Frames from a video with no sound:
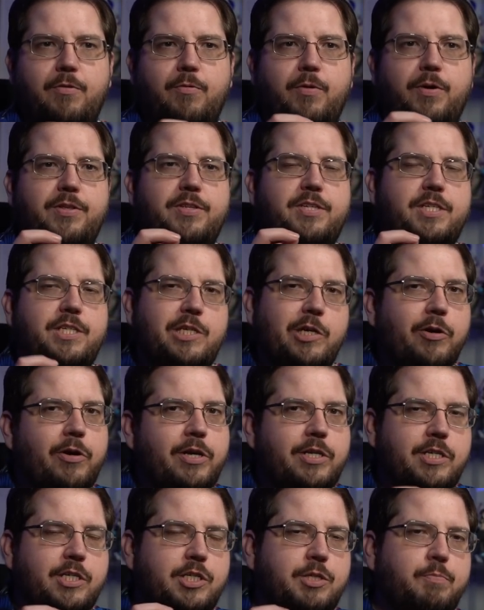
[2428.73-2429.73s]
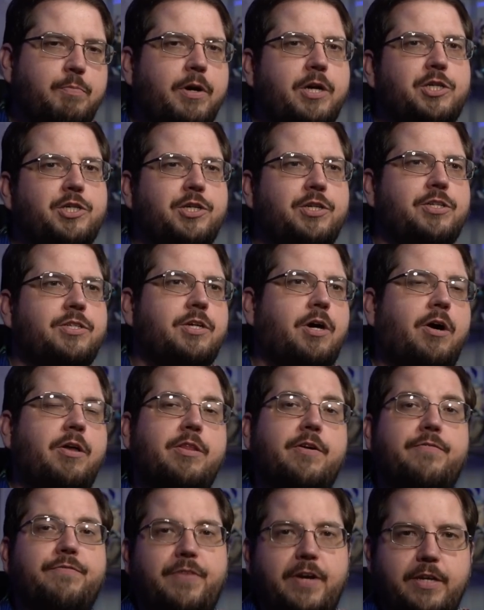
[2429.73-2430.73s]
with serious expressions on
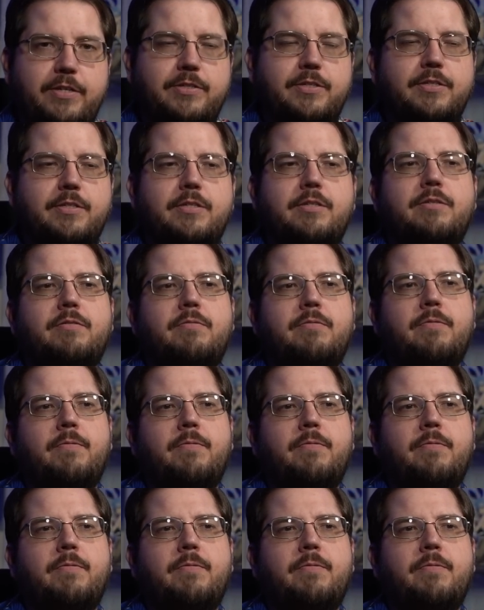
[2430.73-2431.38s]
their faces.